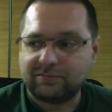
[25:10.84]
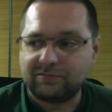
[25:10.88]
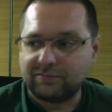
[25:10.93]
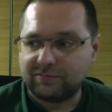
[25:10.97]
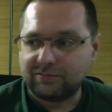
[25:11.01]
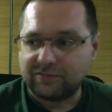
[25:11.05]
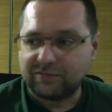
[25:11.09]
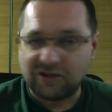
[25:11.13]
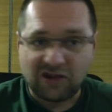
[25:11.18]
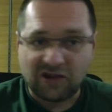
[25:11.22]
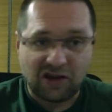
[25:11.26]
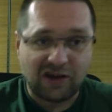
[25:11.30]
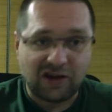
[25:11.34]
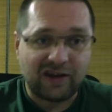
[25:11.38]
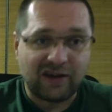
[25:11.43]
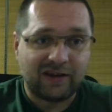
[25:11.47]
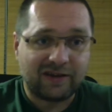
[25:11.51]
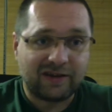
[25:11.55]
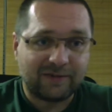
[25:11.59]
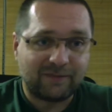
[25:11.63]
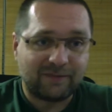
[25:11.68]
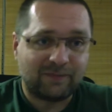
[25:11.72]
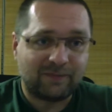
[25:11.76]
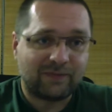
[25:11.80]

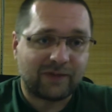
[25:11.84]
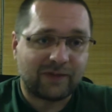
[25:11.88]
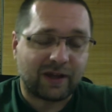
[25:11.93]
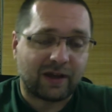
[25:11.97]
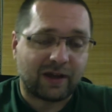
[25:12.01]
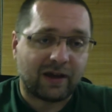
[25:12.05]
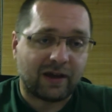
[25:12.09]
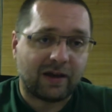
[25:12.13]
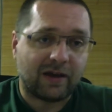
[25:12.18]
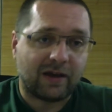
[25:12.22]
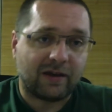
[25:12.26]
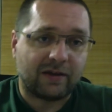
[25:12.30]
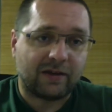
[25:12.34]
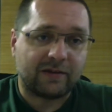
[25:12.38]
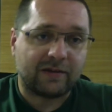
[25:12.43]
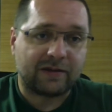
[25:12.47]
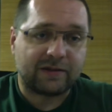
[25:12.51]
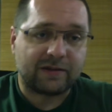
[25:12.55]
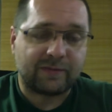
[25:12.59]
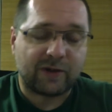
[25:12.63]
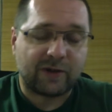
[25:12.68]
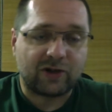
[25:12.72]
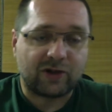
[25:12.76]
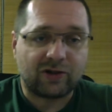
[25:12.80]
needed,
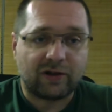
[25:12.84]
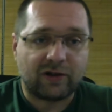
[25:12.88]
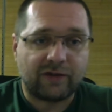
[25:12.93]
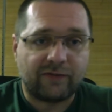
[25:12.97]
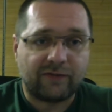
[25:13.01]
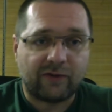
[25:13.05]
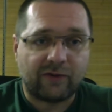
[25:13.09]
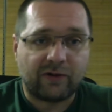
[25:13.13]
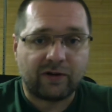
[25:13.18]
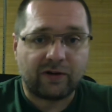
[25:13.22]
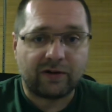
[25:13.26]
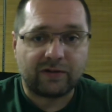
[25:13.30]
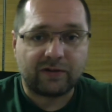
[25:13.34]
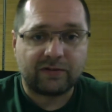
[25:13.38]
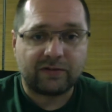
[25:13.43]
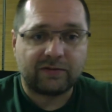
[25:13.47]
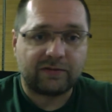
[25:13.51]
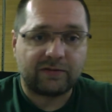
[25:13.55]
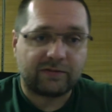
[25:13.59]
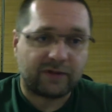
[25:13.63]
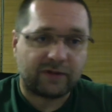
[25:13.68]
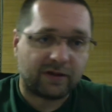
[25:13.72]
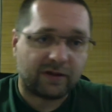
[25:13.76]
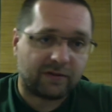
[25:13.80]
especially for
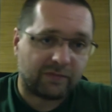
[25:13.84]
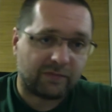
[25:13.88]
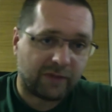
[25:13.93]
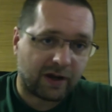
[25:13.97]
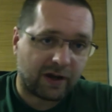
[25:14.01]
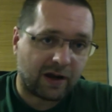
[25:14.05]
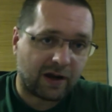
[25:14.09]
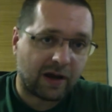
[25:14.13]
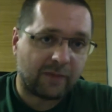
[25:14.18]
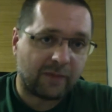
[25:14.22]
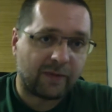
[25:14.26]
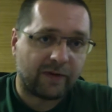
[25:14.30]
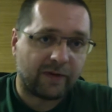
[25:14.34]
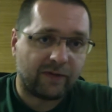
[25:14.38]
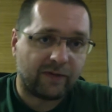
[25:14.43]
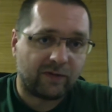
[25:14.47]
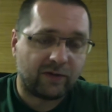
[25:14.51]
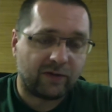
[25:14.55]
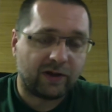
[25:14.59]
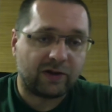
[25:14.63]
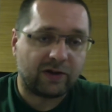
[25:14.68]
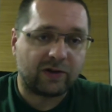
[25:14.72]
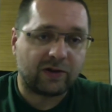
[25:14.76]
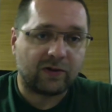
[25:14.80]
backup. If you
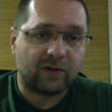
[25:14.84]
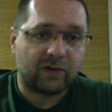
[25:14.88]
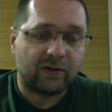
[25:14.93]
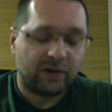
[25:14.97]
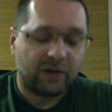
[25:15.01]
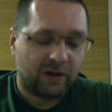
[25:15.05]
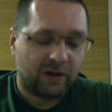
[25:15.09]
need to